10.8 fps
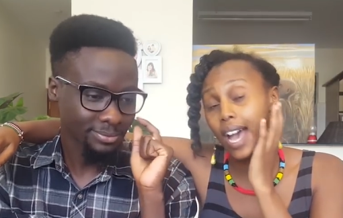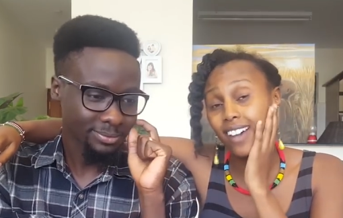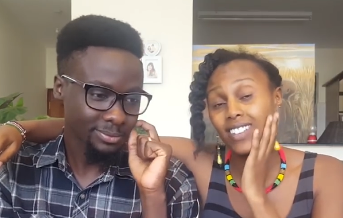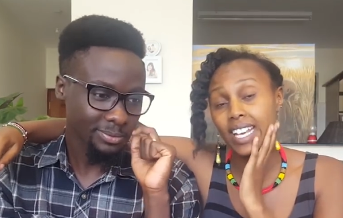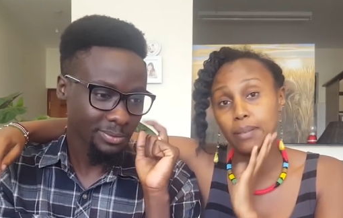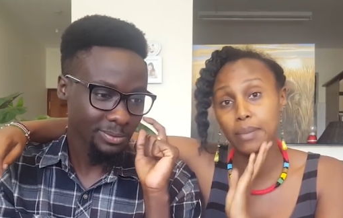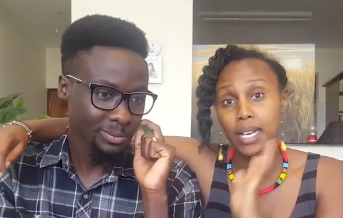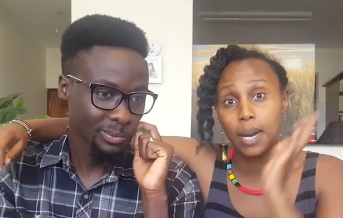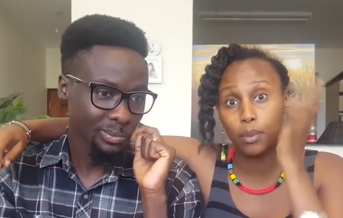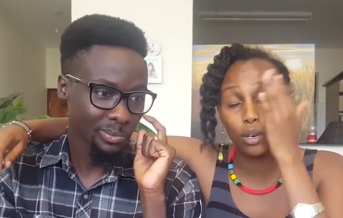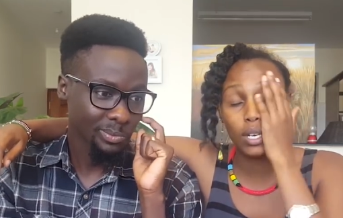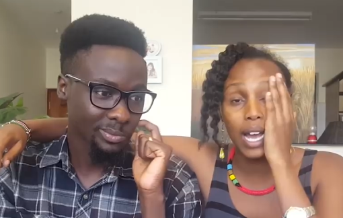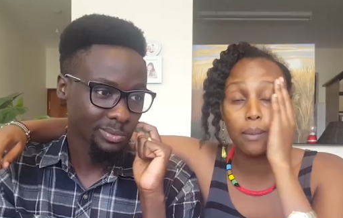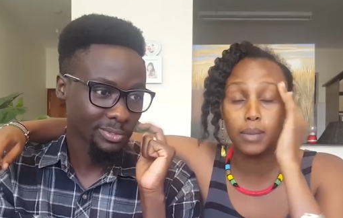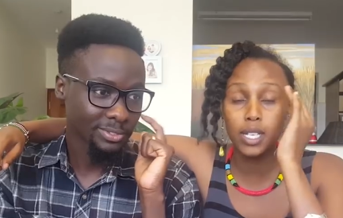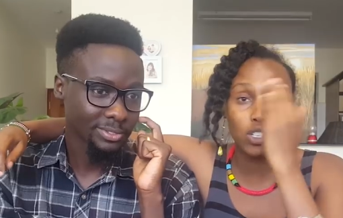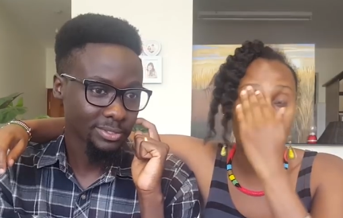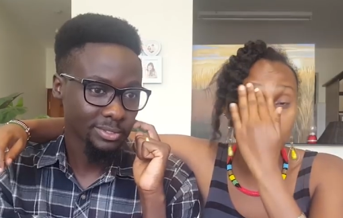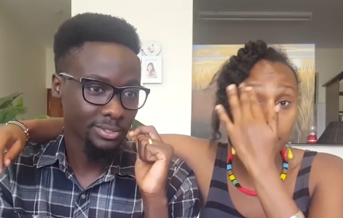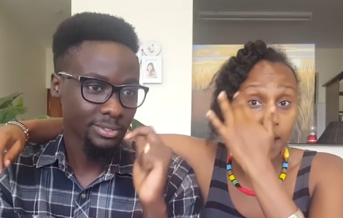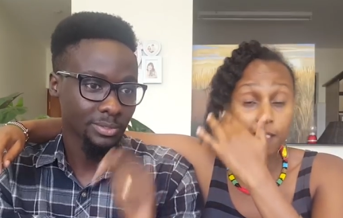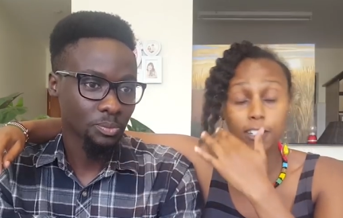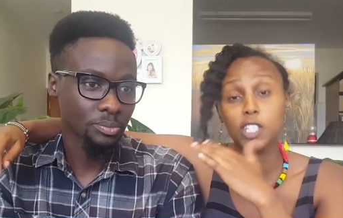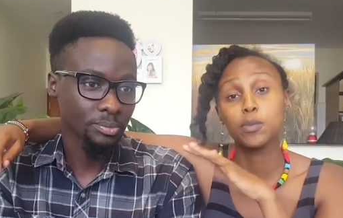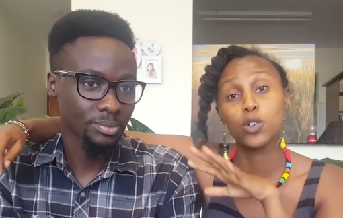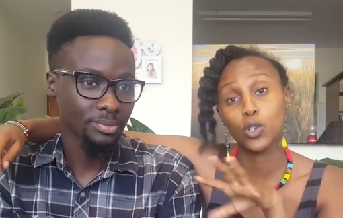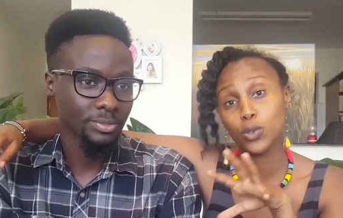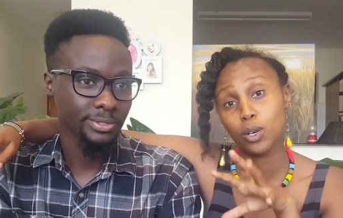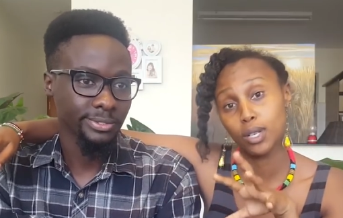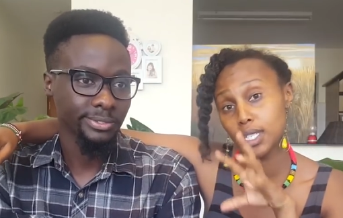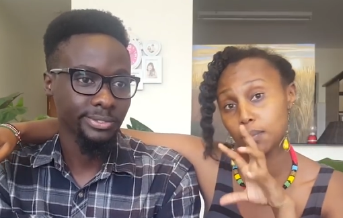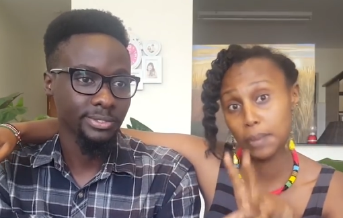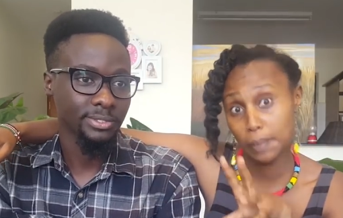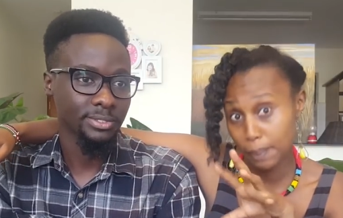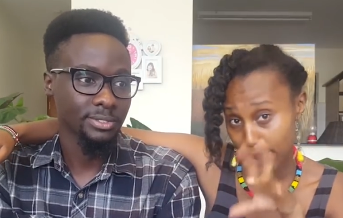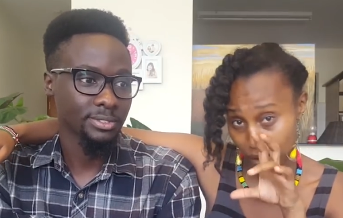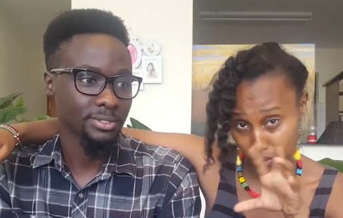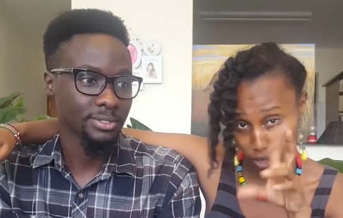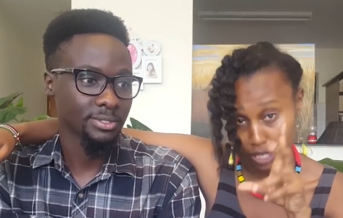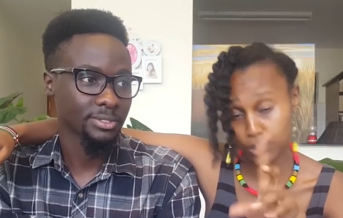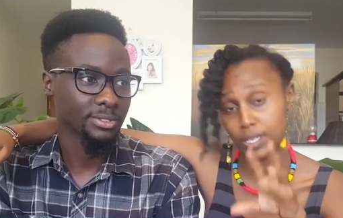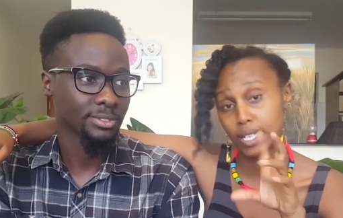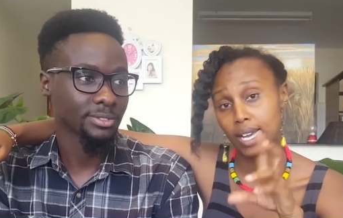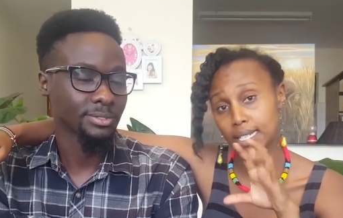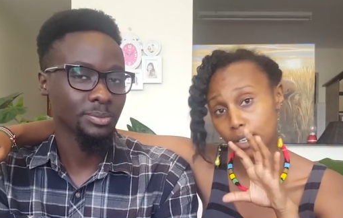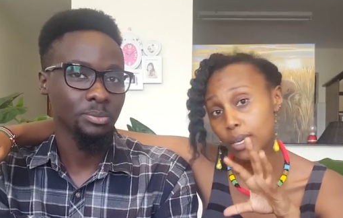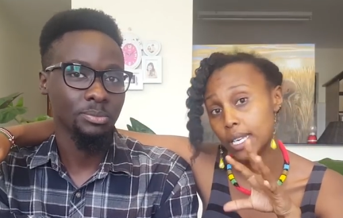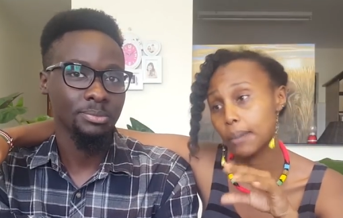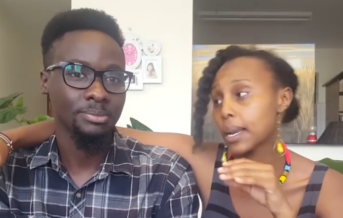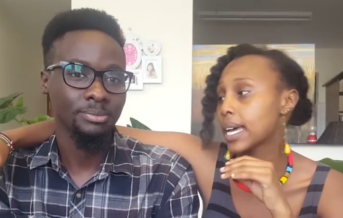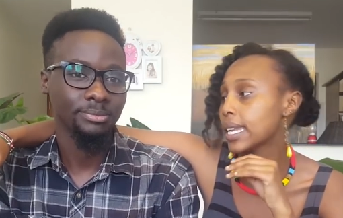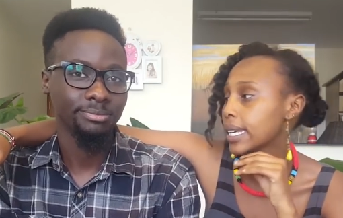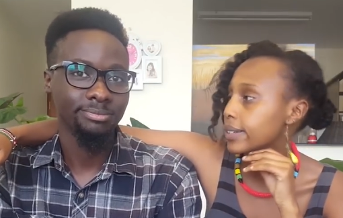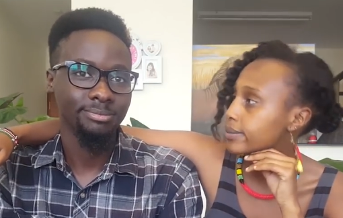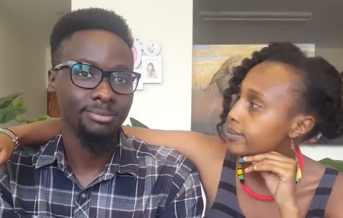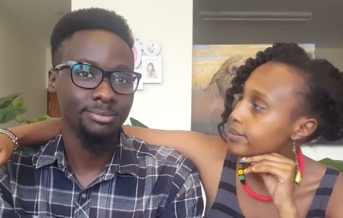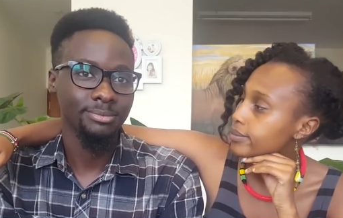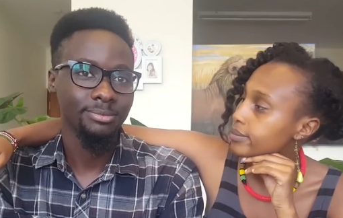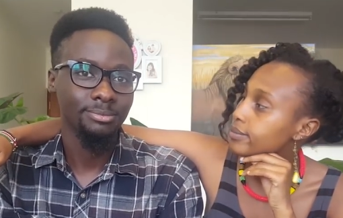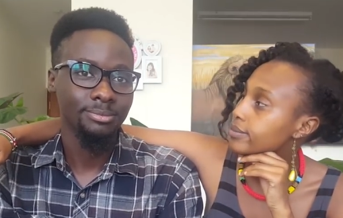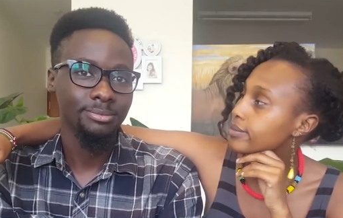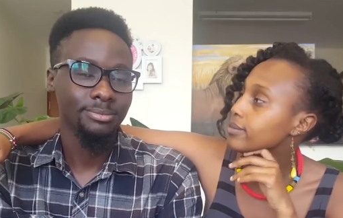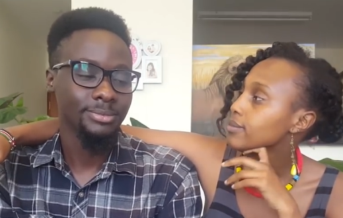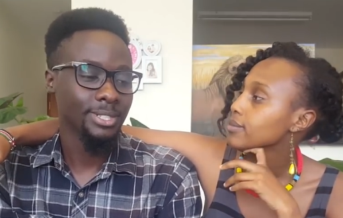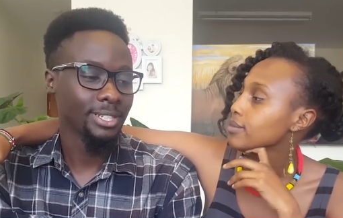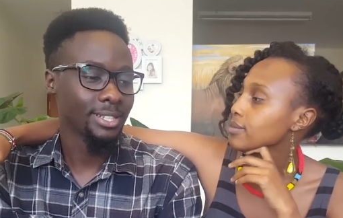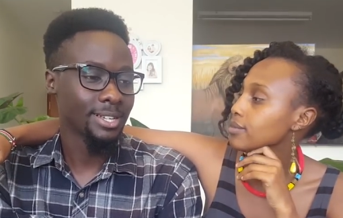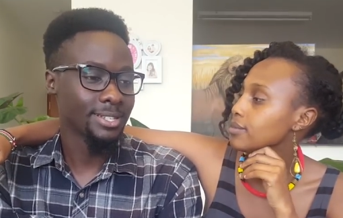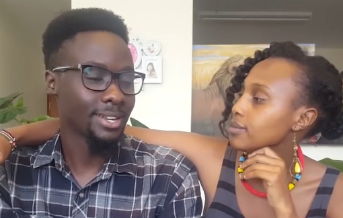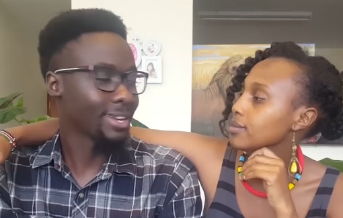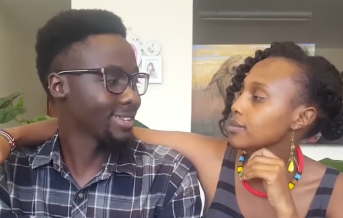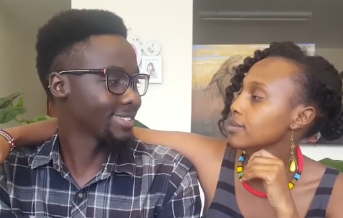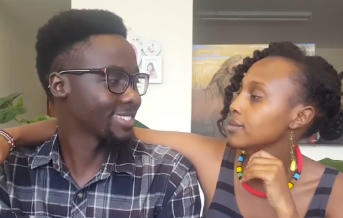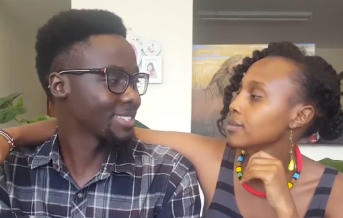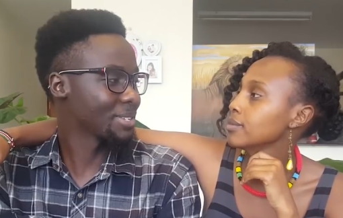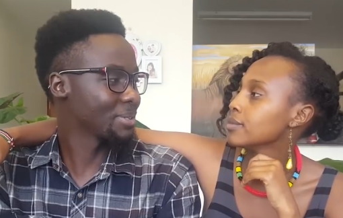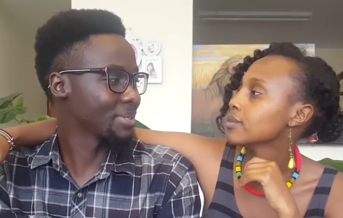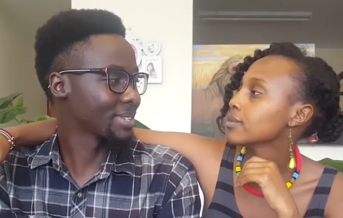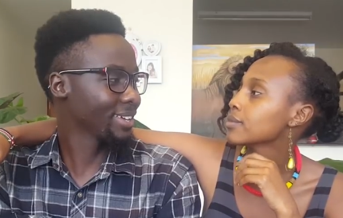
Speaker 1: have like makeup on. I'm literally barefaced because we are going to be bare with you regarding wedding planning.
Speaker 2: Hey, eh, that's a nice excuse, eh?